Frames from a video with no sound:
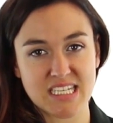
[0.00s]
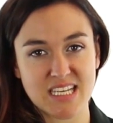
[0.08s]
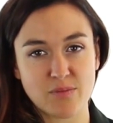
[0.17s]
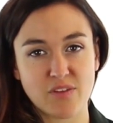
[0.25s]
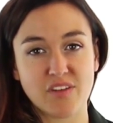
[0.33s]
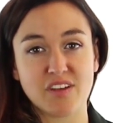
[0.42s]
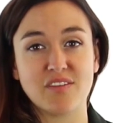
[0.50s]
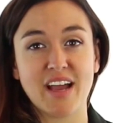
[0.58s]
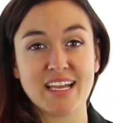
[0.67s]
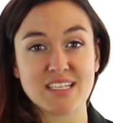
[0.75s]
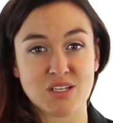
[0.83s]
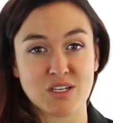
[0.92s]
team of
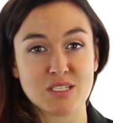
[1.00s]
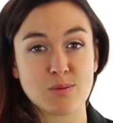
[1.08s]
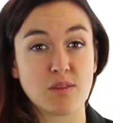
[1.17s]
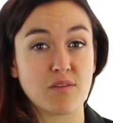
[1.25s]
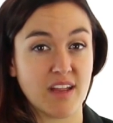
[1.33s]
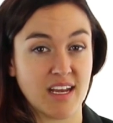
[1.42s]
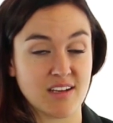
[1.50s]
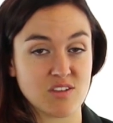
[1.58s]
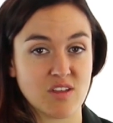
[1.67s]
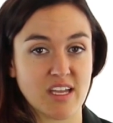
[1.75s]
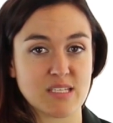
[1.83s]
advisors with financial